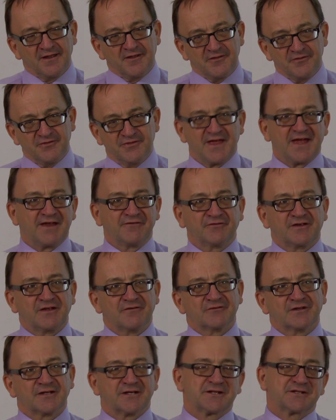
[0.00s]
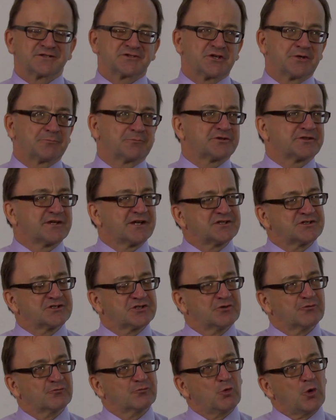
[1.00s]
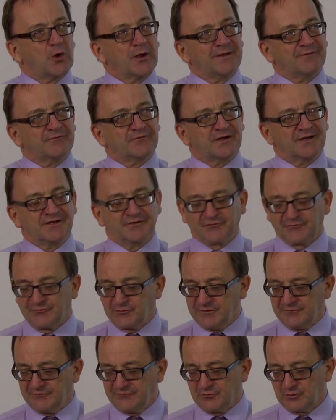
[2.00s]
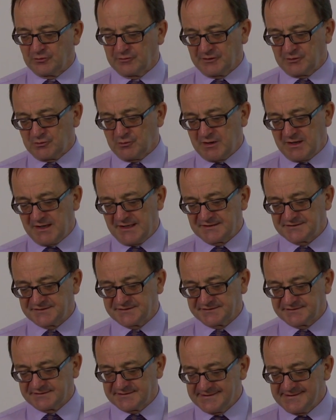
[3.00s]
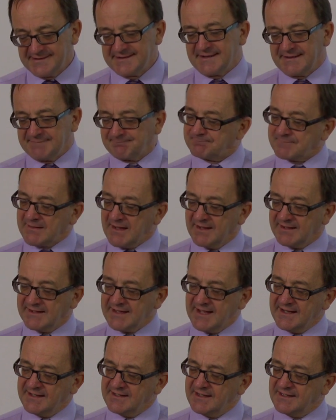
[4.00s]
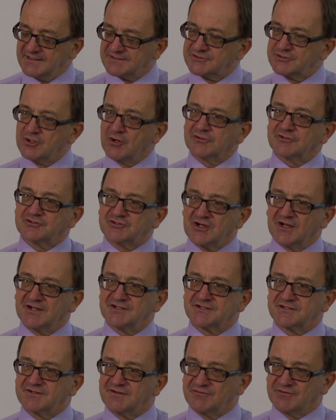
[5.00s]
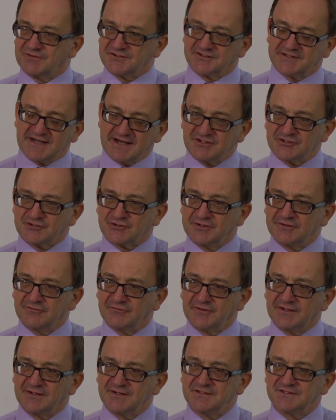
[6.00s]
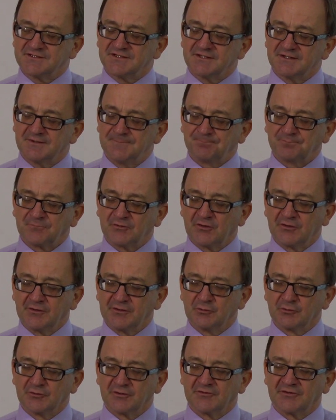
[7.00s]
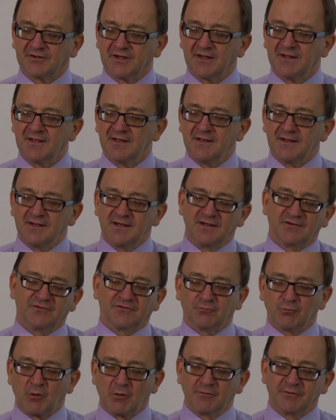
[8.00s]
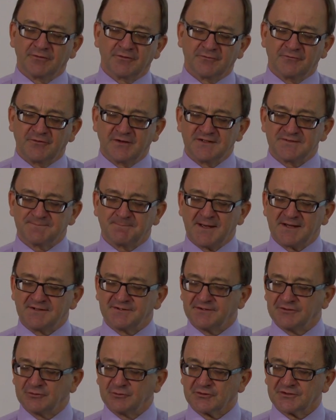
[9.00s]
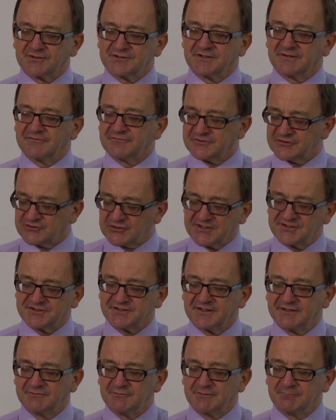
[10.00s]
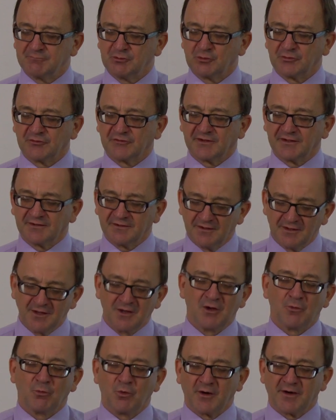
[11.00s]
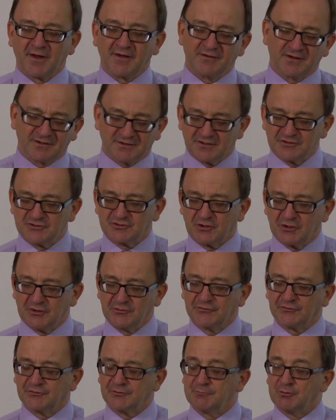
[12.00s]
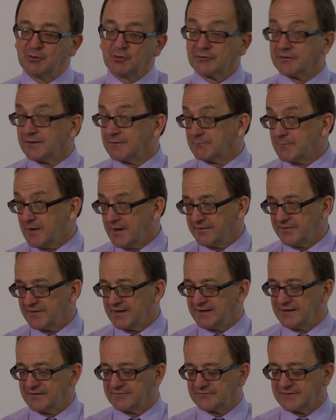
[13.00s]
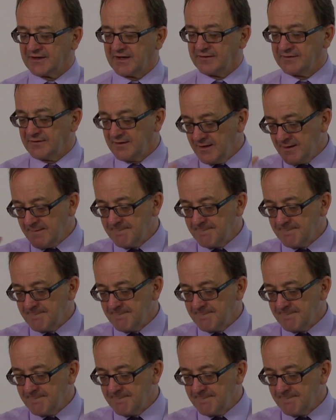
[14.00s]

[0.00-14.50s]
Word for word: They've given an interpretation of what F R S forty-four requires, and again, it's not just the statutory fees to the auditor, it's what were the fees paid to the auditor for trustee reporting, what other controls reporting might they have done.